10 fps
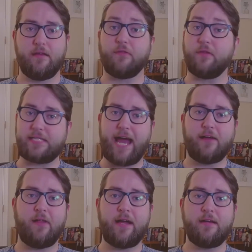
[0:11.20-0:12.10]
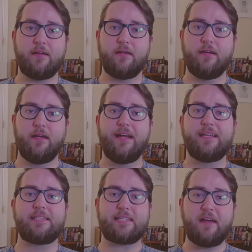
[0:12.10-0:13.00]
The tagline,
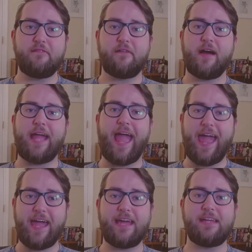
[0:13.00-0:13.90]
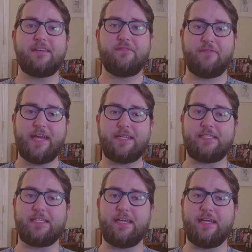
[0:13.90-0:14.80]
sci-fi and
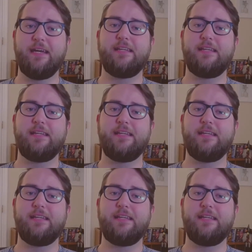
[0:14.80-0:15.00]
fantasy